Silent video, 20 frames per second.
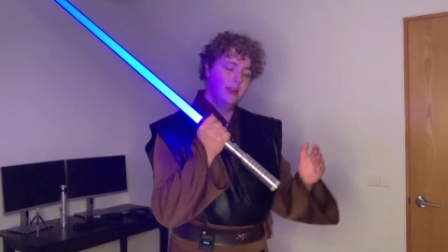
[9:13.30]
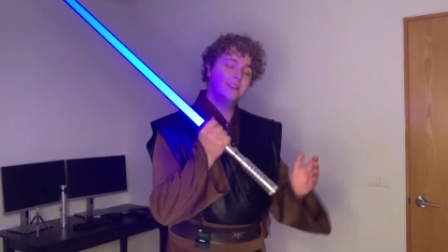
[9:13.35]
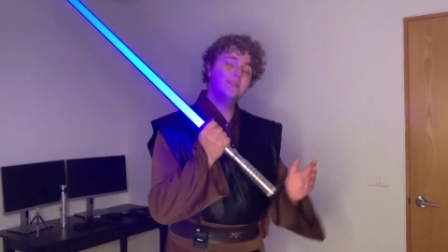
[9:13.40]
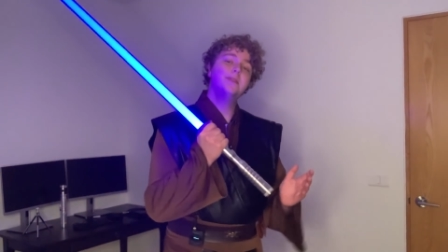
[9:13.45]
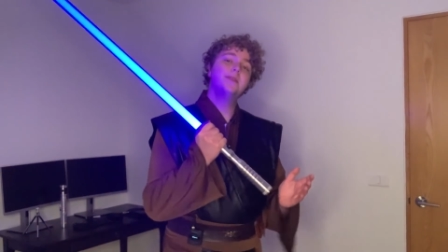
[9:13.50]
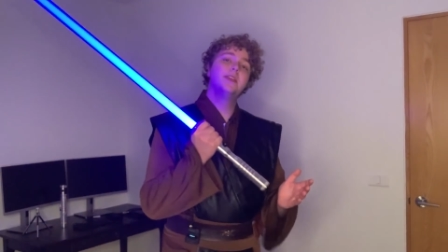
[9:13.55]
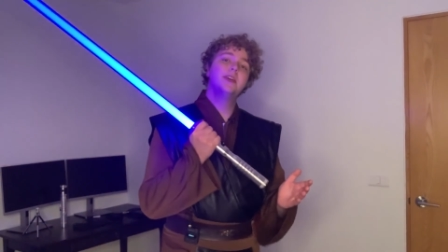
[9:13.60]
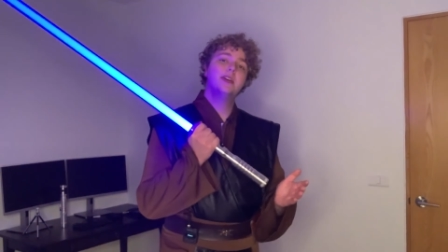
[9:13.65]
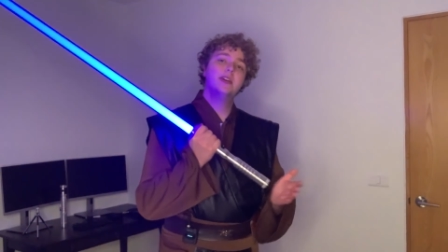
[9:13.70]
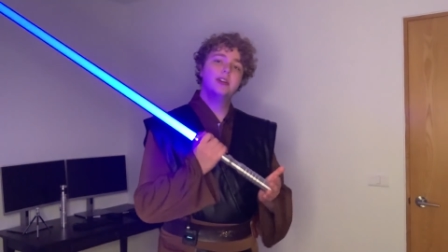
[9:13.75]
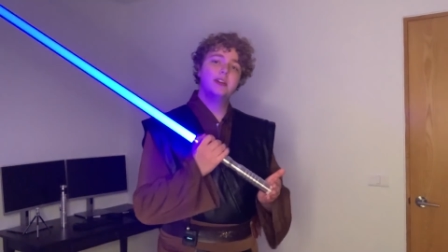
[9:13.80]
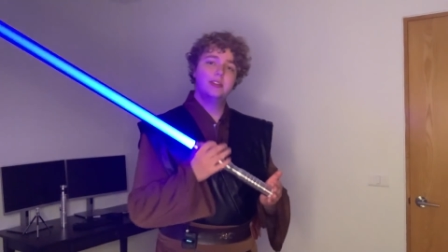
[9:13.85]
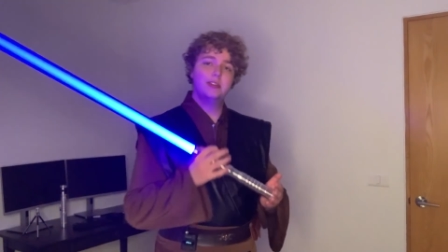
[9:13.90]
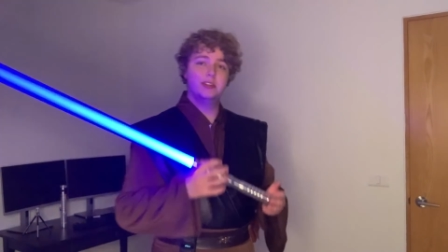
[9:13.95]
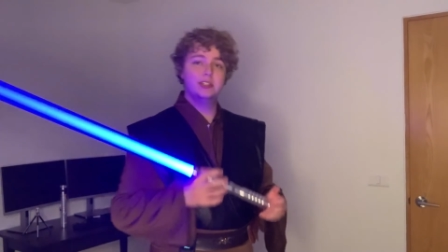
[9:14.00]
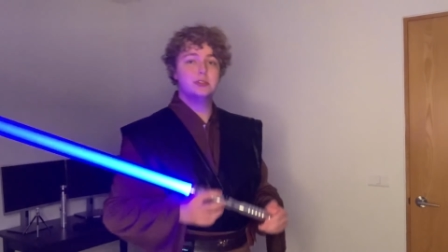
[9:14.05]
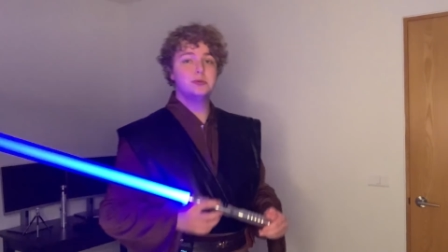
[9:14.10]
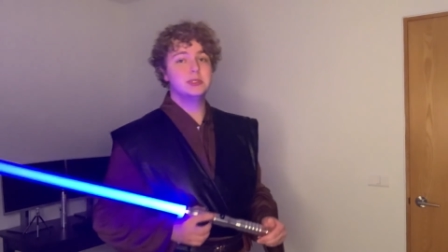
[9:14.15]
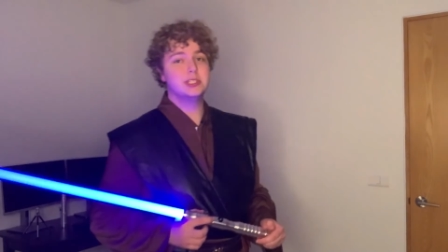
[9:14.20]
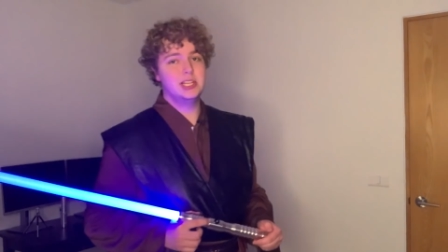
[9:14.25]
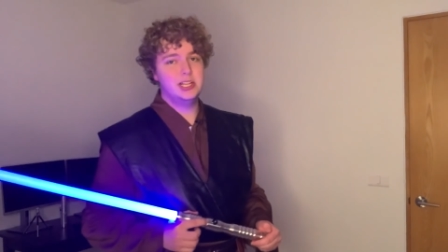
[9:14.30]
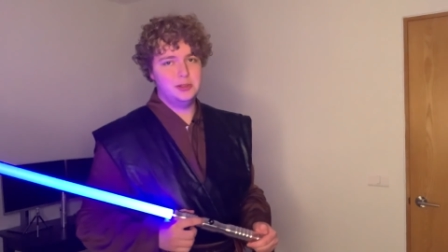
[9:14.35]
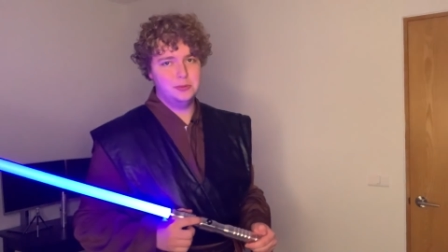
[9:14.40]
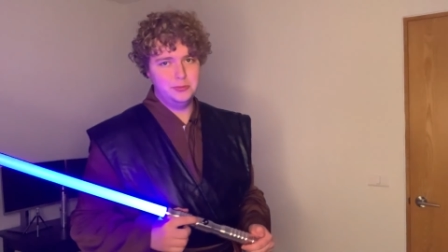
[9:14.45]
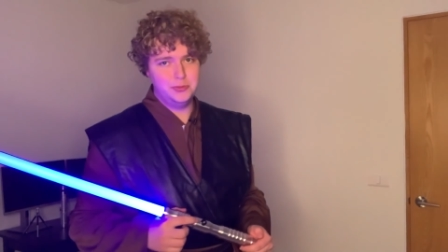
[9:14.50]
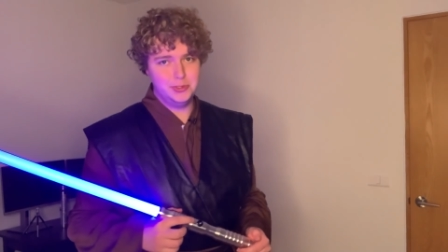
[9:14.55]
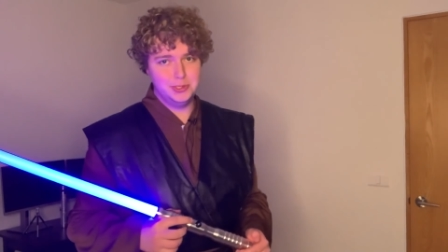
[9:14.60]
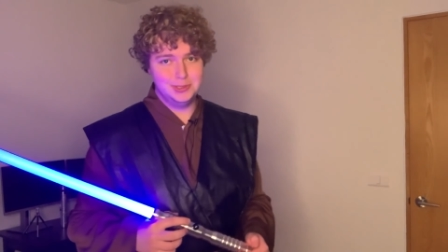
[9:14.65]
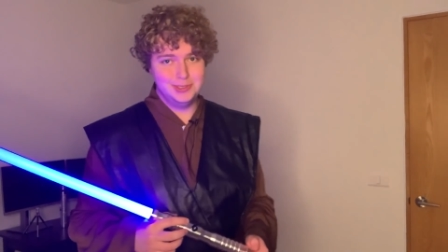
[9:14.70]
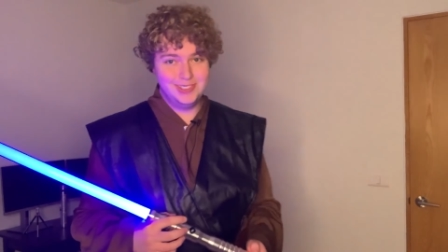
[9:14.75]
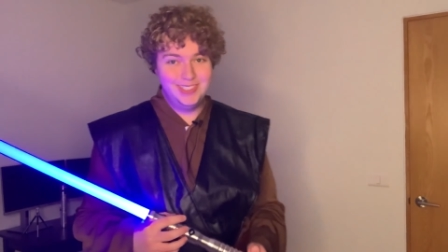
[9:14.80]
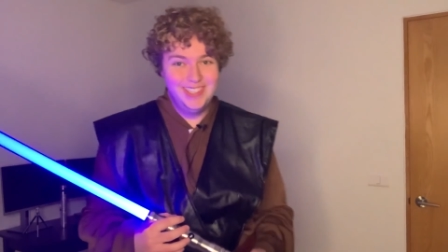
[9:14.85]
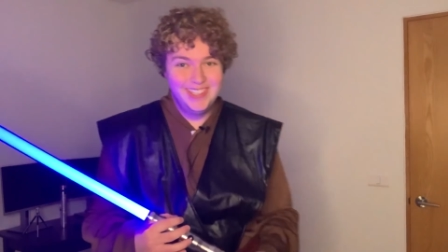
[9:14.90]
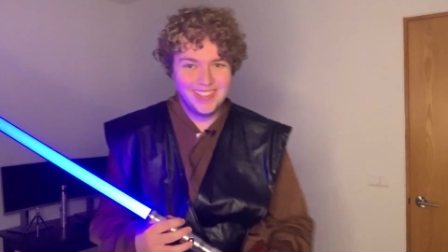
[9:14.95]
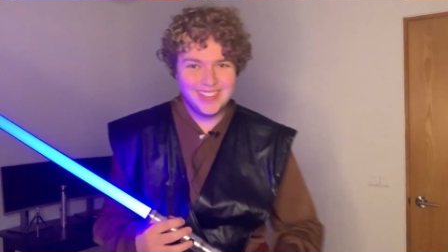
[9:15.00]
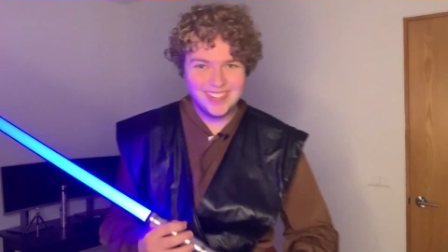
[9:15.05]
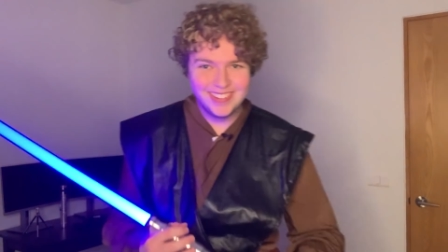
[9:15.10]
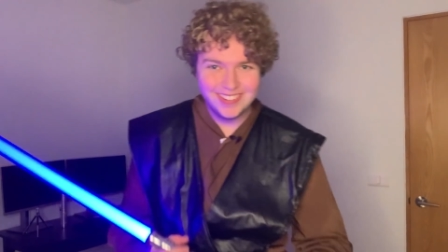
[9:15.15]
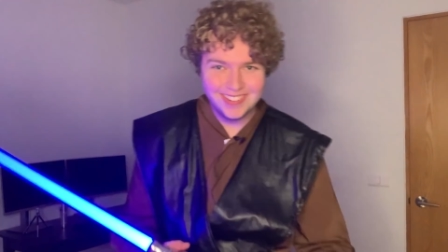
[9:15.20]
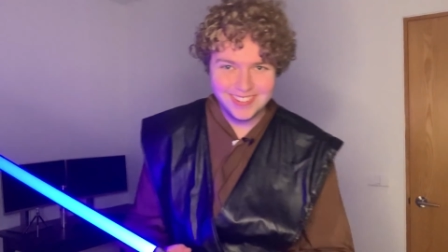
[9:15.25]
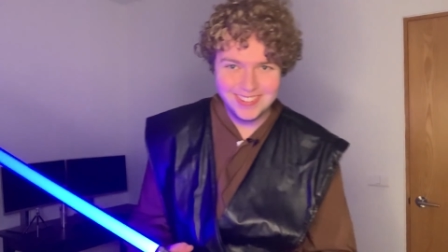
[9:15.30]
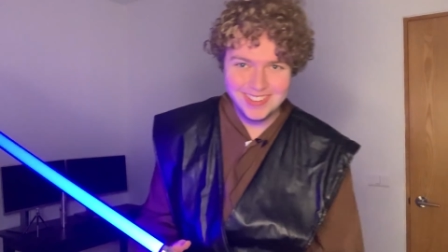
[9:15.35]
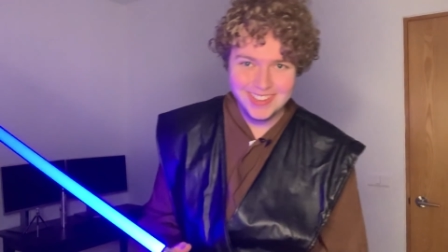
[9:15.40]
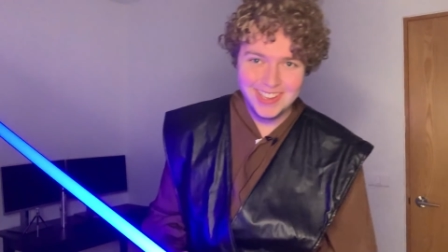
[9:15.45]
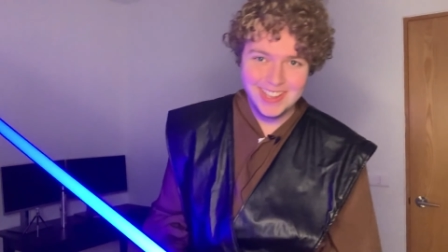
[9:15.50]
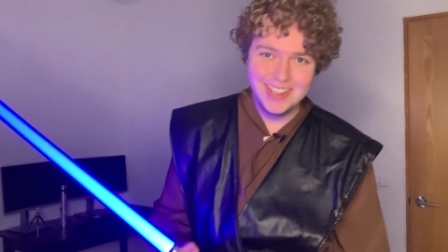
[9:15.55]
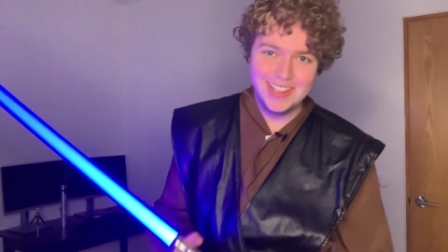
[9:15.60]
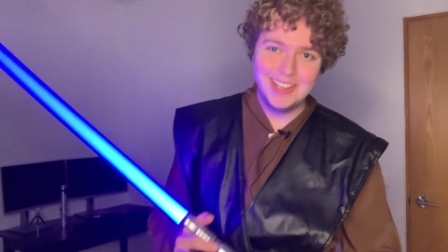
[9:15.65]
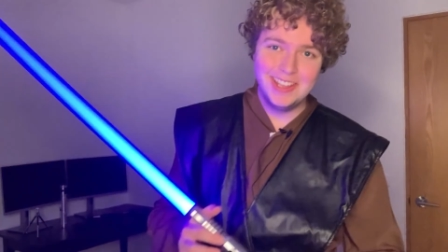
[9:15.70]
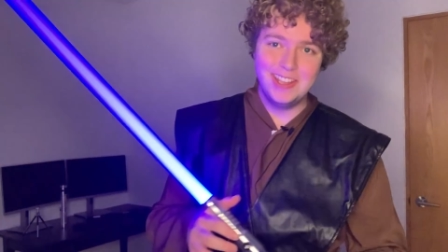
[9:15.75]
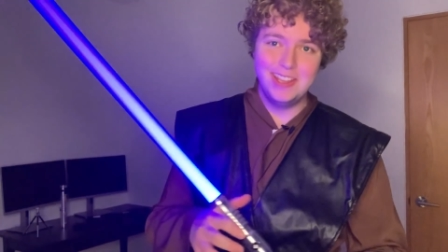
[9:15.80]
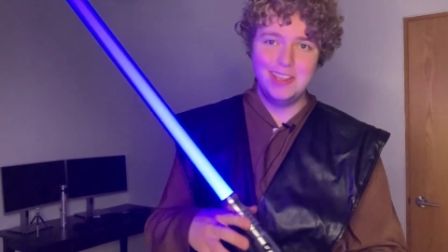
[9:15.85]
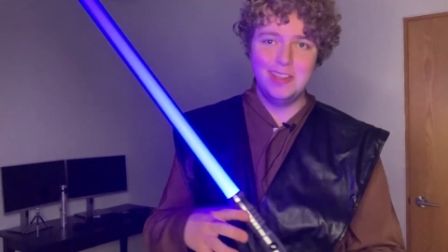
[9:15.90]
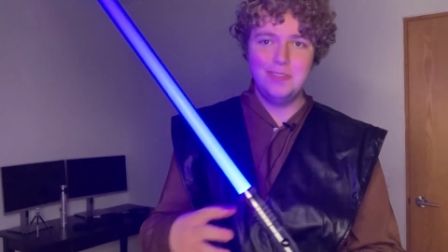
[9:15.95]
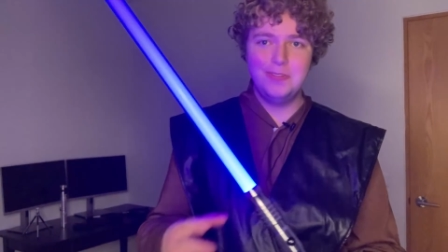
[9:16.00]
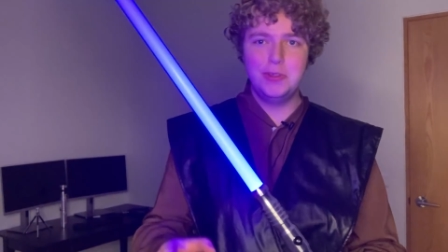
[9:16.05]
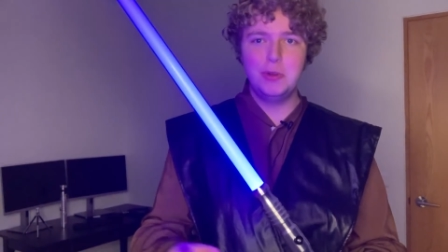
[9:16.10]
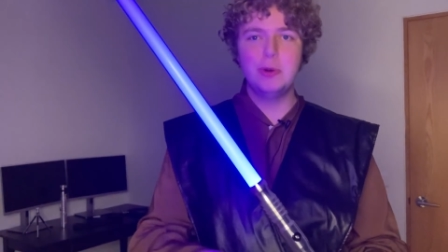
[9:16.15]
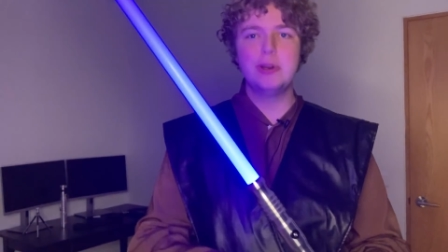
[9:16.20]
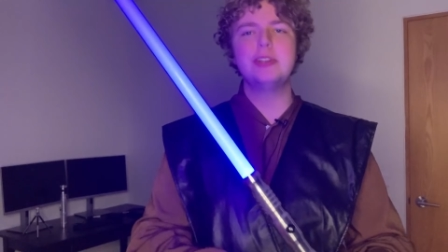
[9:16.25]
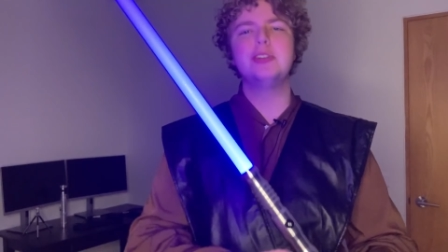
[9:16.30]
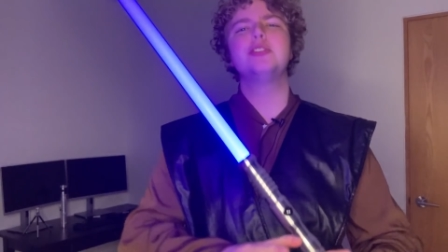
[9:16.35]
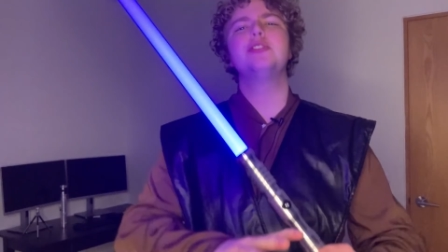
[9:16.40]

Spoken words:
If this was helpful, if you